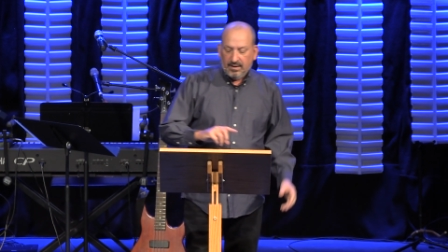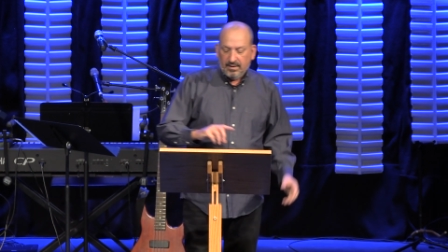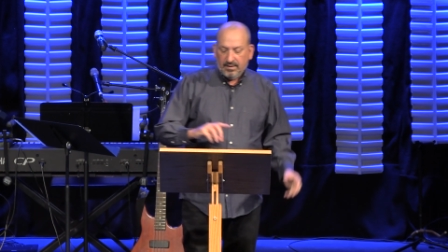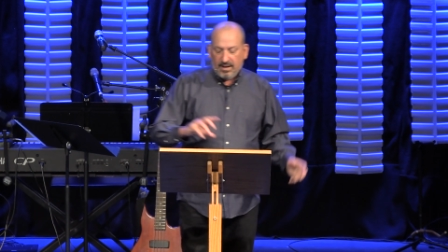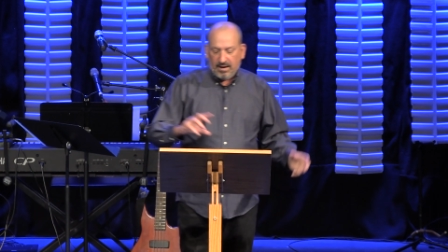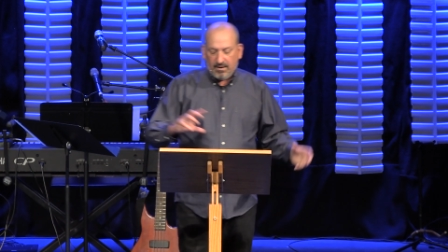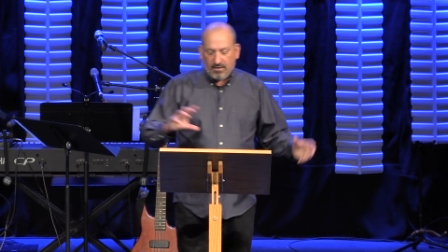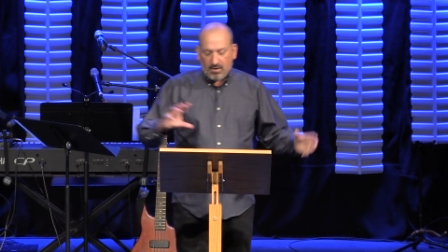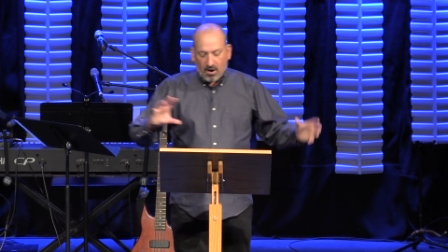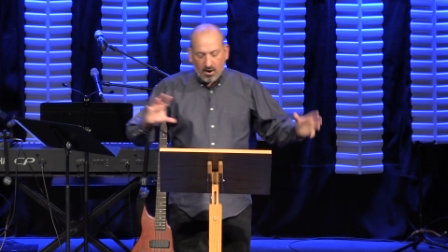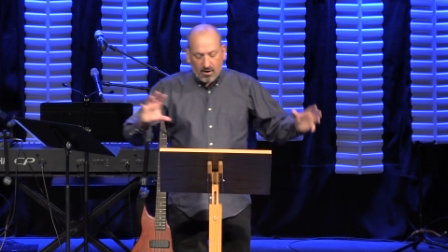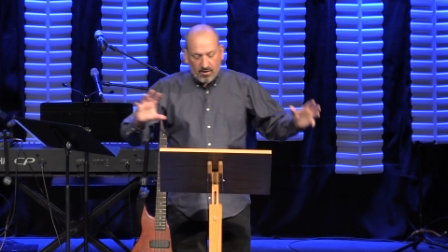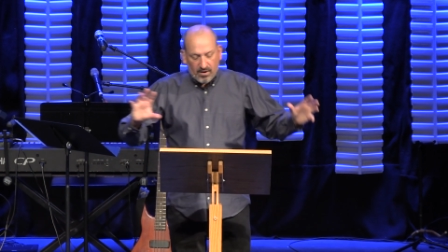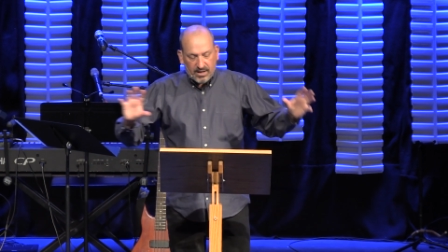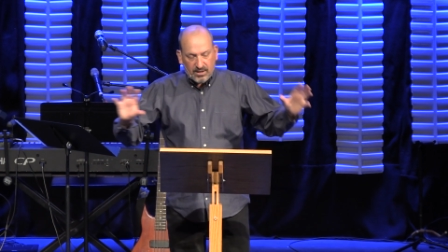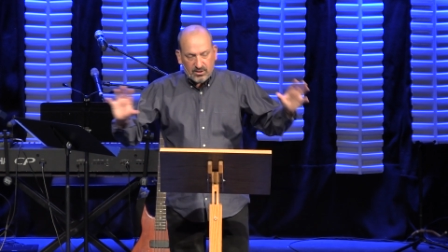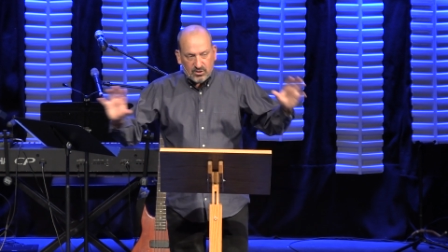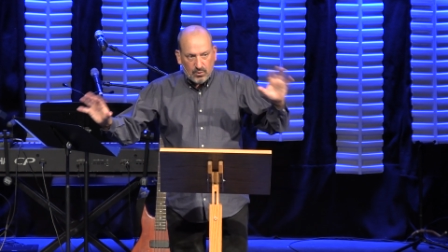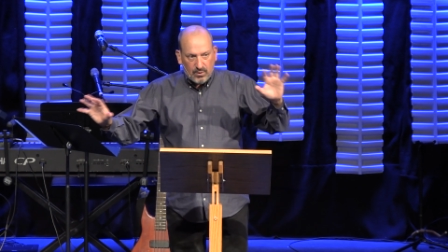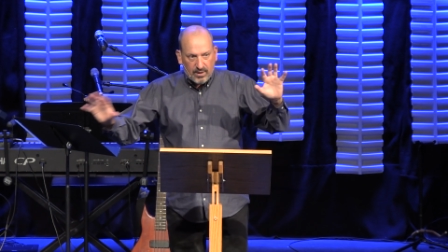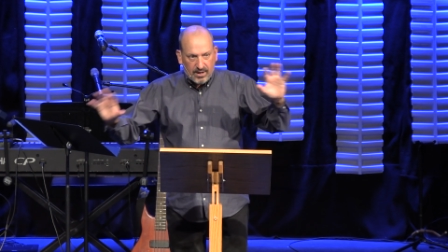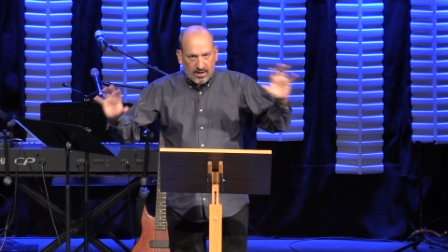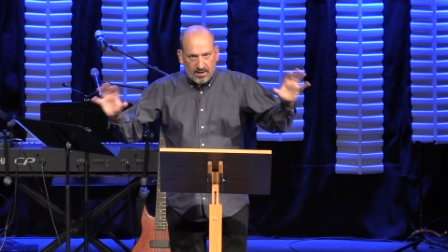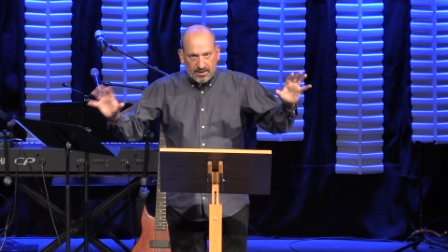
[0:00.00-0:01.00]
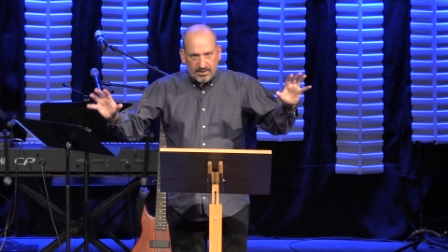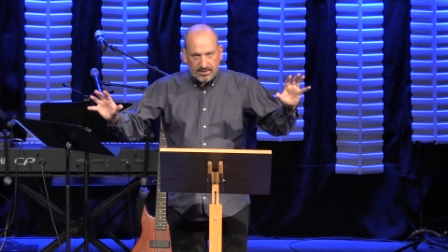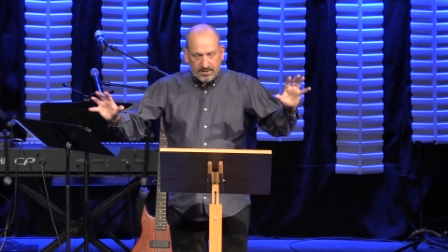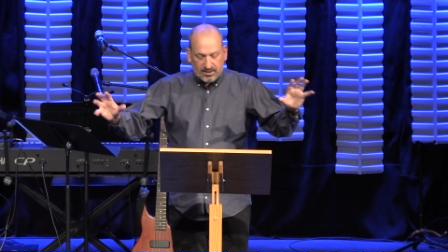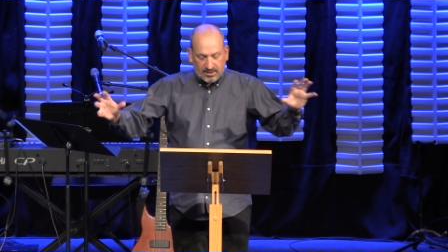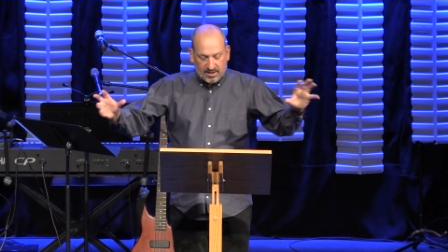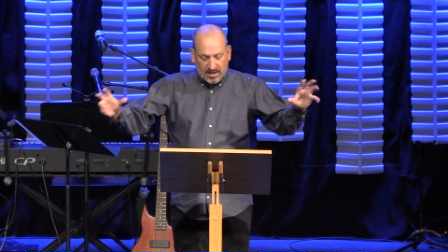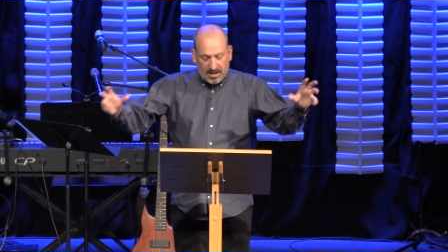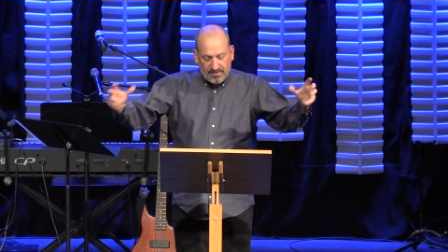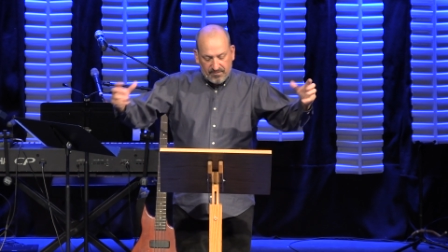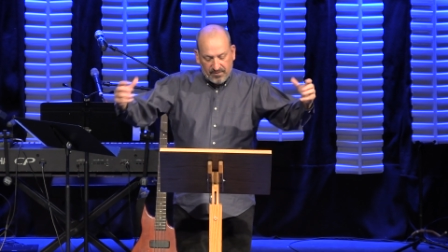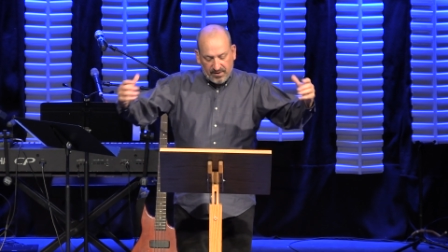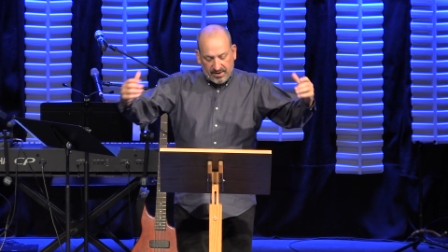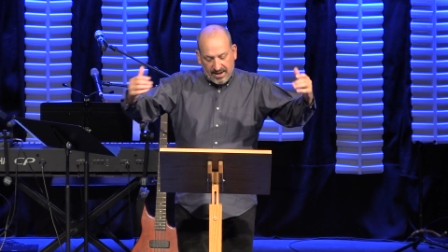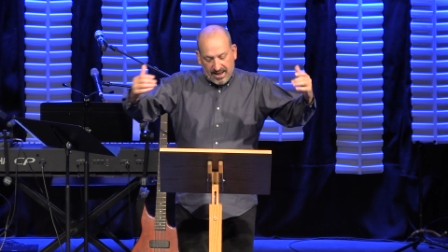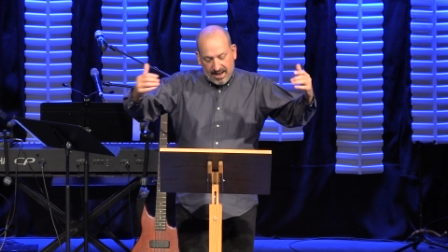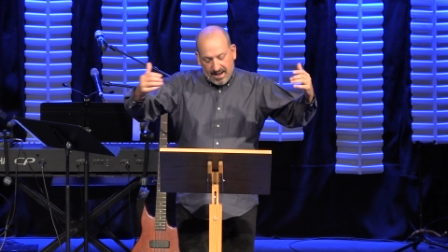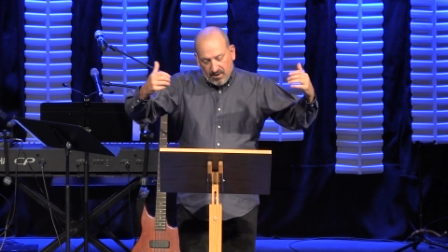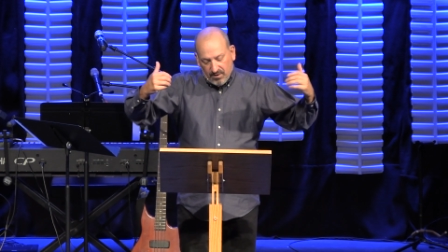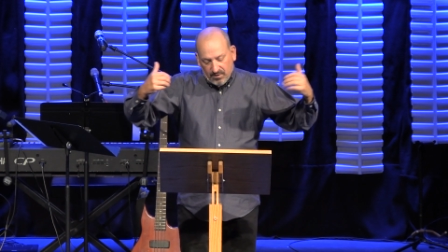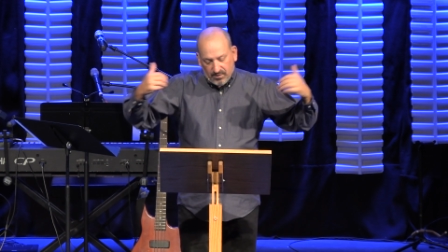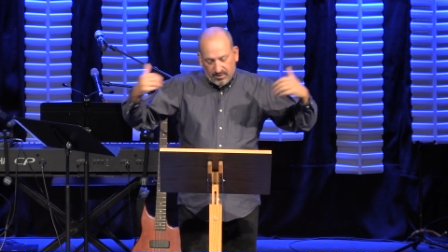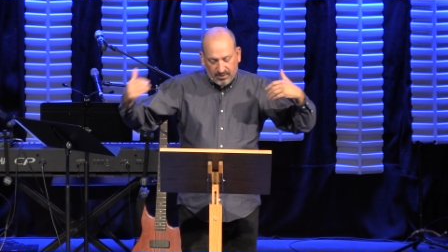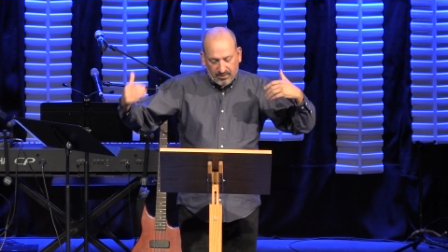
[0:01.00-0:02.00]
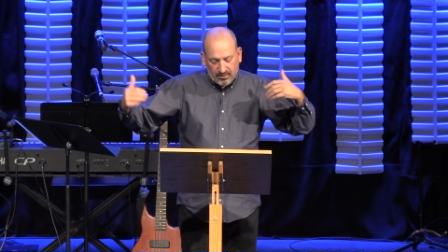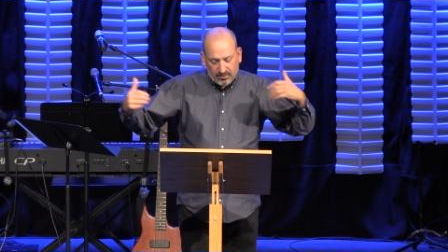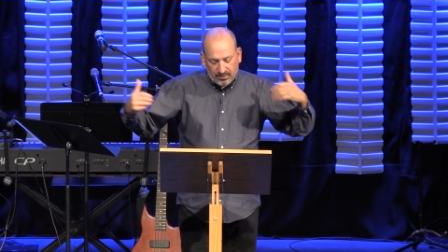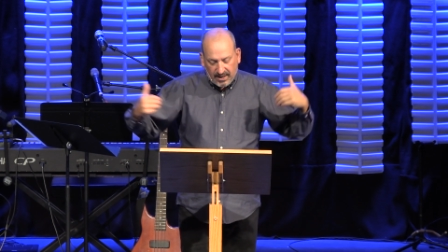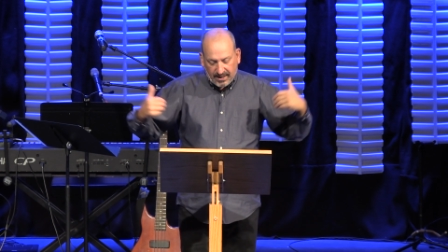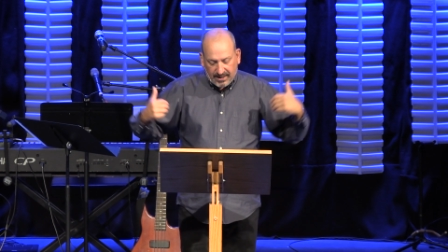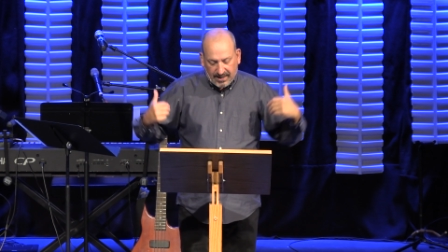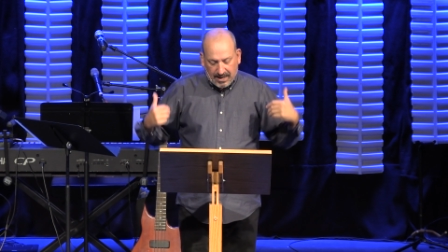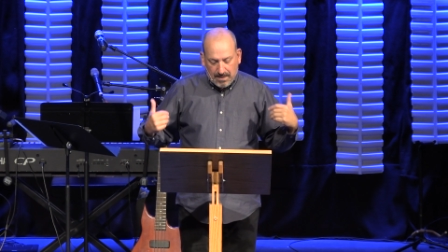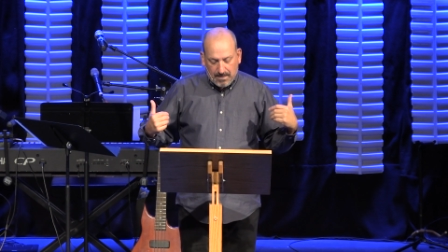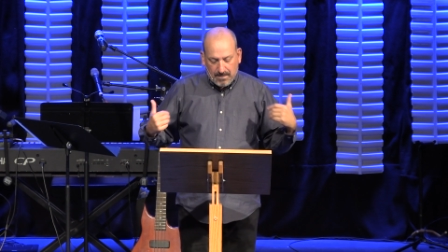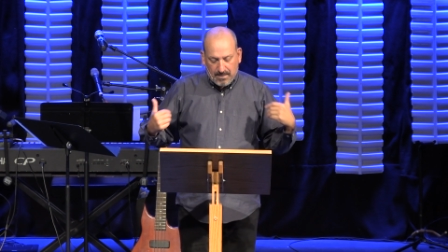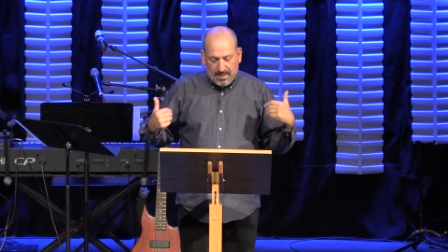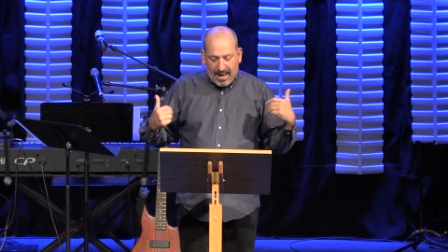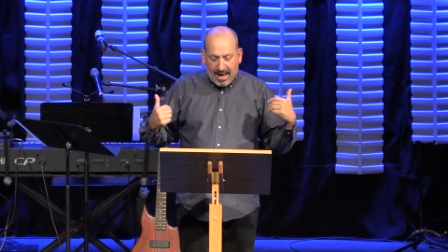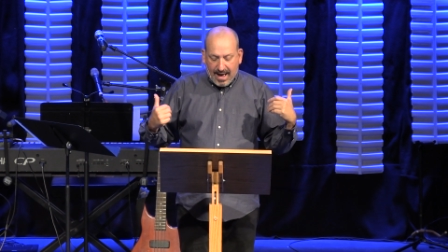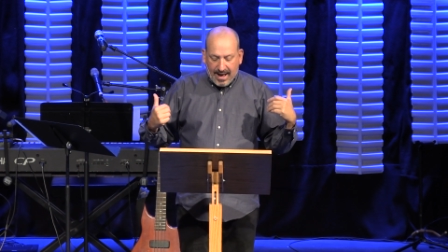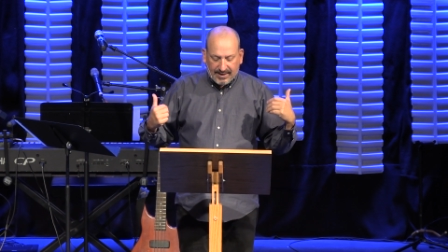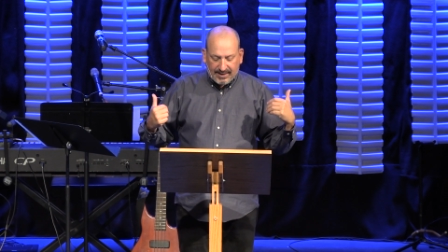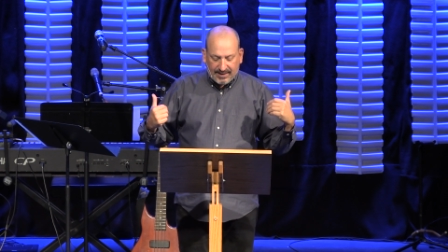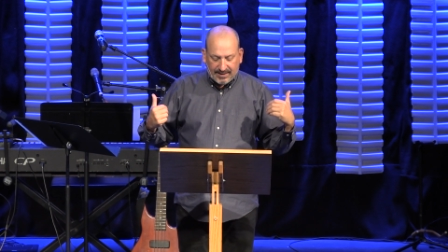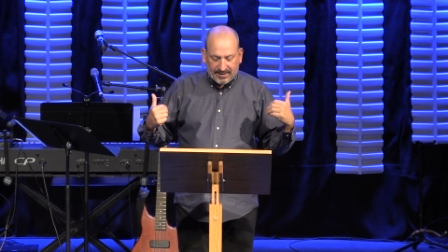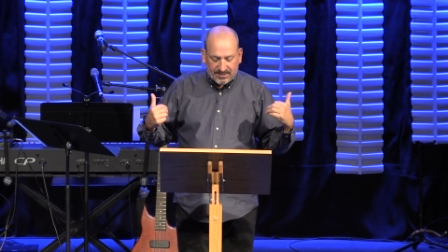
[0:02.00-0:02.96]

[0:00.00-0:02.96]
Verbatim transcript: They are already doing all this stuff, and now they come back,